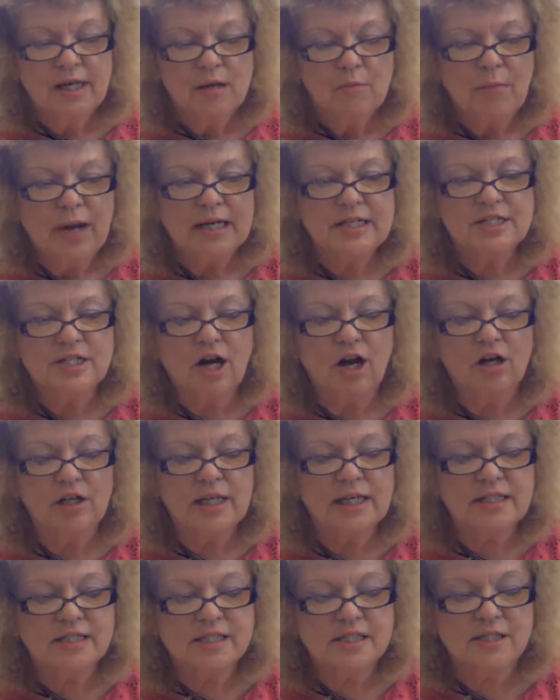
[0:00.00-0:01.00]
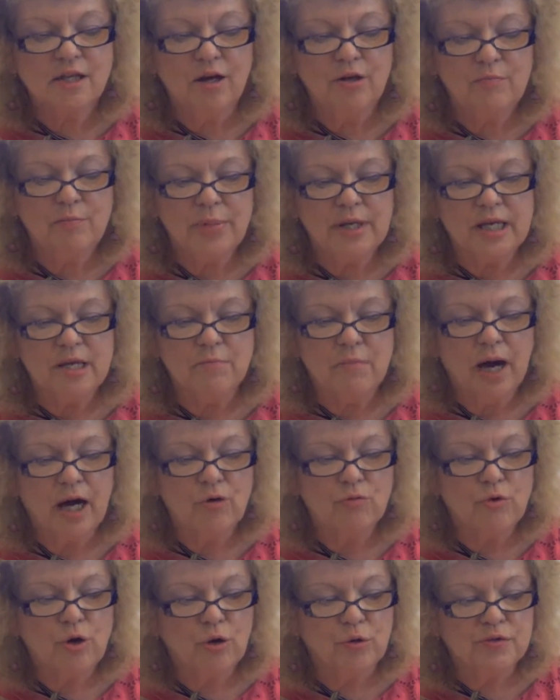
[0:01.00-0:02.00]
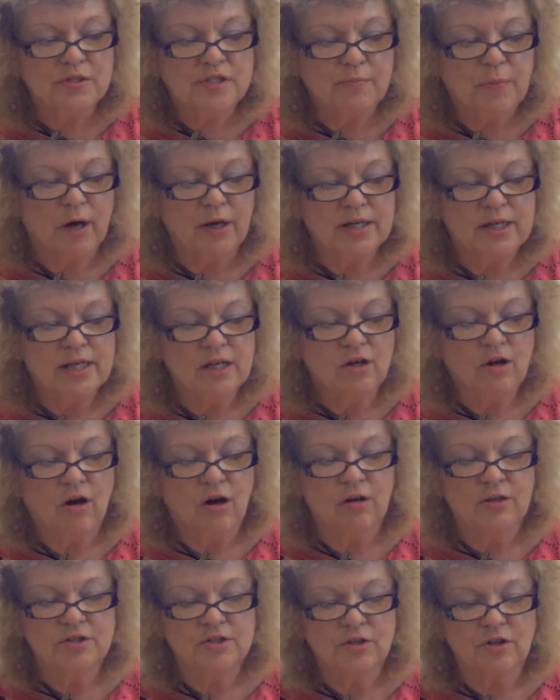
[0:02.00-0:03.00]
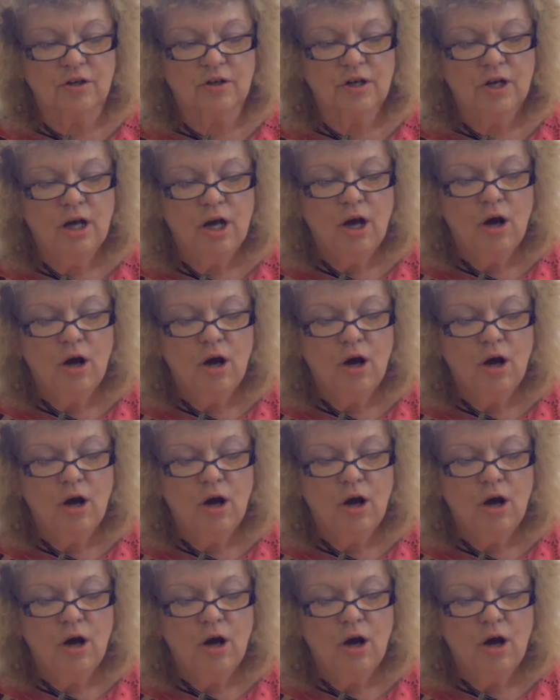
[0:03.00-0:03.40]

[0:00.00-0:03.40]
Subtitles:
My darling sunbeam, my rosebud, he called her.